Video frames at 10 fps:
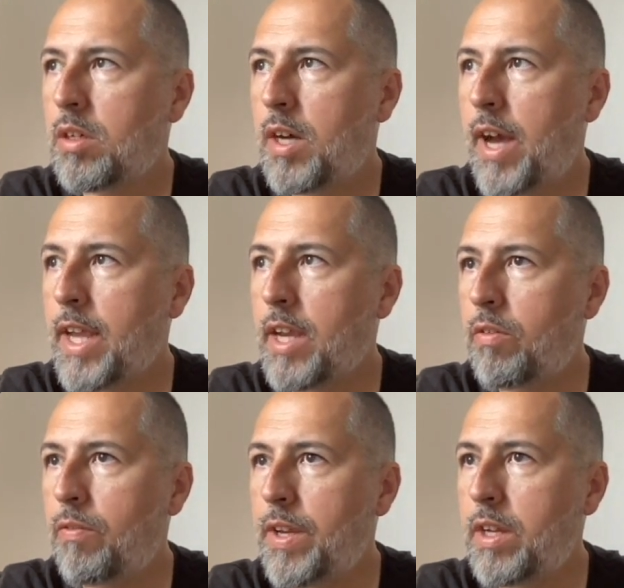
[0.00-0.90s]
uh, I
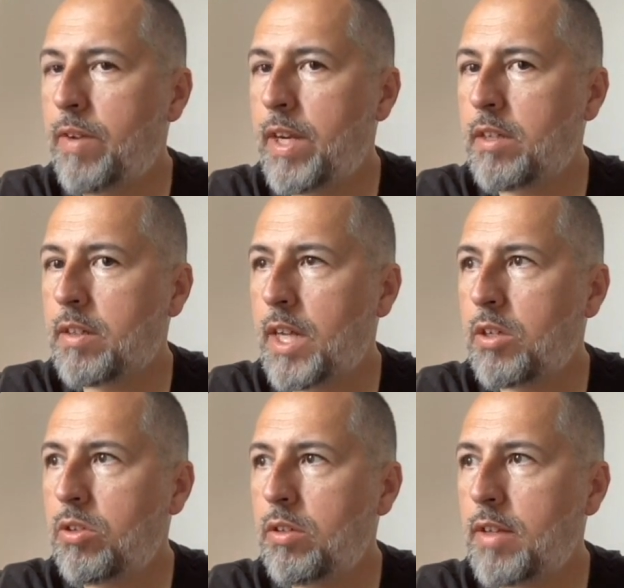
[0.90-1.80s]
can configure various
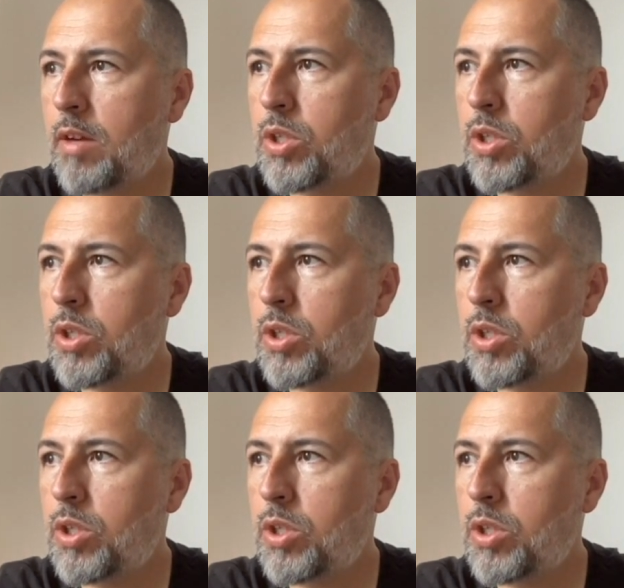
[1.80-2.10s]
categories. I